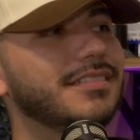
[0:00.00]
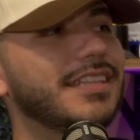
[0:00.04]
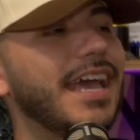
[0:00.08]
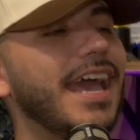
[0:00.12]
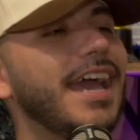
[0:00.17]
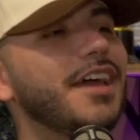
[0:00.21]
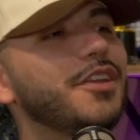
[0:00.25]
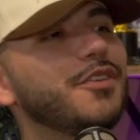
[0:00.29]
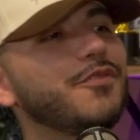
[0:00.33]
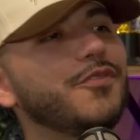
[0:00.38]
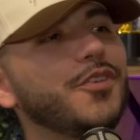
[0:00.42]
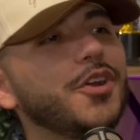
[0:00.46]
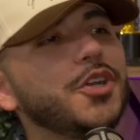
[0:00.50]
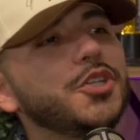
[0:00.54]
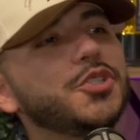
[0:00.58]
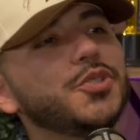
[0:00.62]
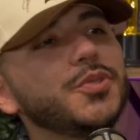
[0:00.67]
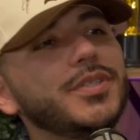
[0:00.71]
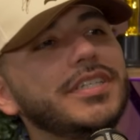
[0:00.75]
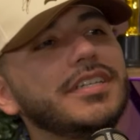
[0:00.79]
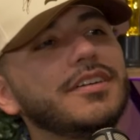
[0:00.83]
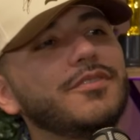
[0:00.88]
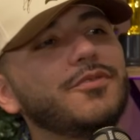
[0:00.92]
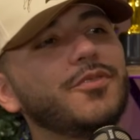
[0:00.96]
The
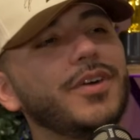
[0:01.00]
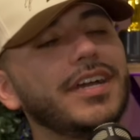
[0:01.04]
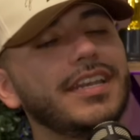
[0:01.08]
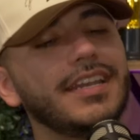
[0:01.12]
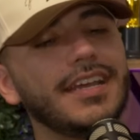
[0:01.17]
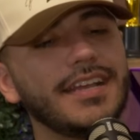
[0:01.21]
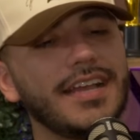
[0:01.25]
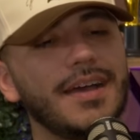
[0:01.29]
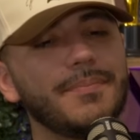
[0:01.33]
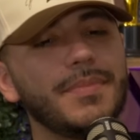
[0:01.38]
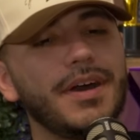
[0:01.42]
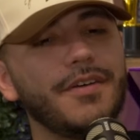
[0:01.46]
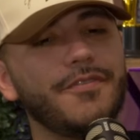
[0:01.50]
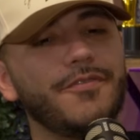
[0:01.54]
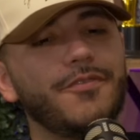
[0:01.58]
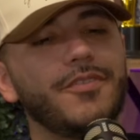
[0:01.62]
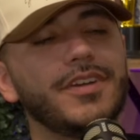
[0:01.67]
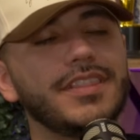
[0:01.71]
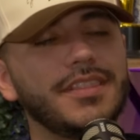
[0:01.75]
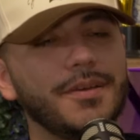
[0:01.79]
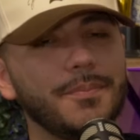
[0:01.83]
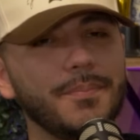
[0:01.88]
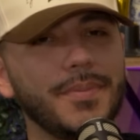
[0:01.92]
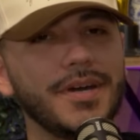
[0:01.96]
anniversary of when I got my
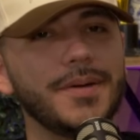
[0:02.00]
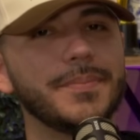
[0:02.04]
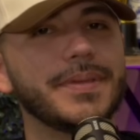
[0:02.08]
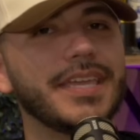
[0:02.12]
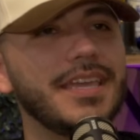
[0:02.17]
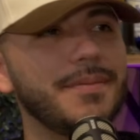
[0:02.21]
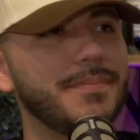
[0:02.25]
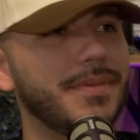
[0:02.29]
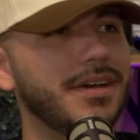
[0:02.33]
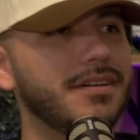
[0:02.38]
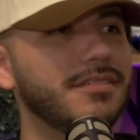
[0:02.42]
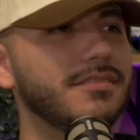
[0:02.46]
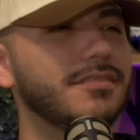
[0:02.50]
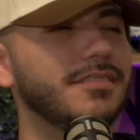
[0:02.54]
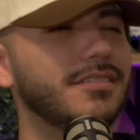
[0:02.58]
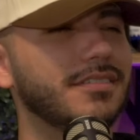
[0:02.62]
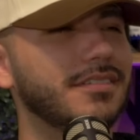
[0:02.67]
when the bump came out.